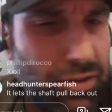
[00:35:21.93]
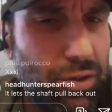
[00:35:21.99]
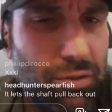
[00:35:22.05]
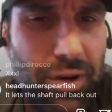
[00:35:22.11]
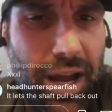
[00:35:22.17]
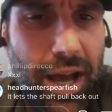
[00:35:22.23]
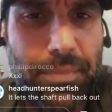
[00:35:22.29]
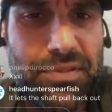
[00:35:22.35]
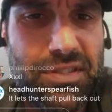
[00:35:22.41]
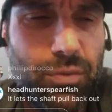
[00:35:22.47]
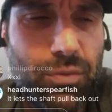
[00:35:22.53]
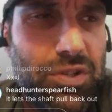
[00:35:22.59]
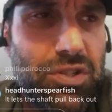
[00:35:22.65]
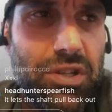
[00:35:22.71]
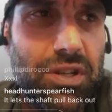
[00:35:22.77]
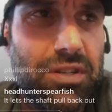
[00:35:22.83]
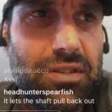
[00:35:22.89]
2 wraps,
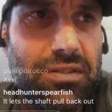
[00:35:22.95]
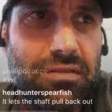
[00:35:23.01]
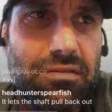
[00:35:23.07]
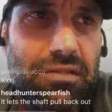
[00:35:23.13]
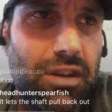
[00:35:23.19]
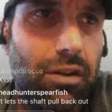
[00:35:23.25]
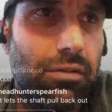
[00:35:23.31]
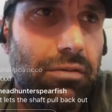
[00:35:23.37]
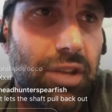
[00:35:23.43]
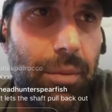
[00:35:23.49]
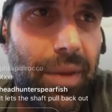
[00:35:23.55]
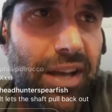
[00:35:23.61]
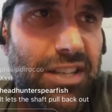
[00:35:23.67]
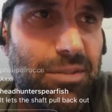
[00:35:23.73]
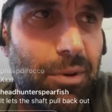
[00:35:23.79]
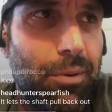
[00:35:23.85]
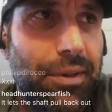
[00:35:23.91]
which is the
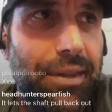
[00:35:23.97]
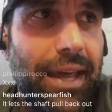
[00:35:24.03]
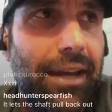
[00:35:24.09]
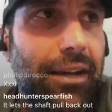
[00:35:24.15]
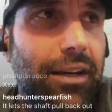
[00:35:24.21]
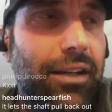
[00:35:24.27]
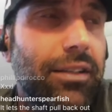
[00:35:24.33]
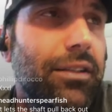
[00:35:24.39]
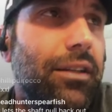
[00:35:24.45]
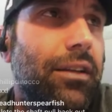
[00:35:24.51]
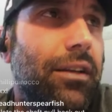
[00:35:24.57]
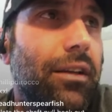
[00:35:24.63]
maximum on that gun.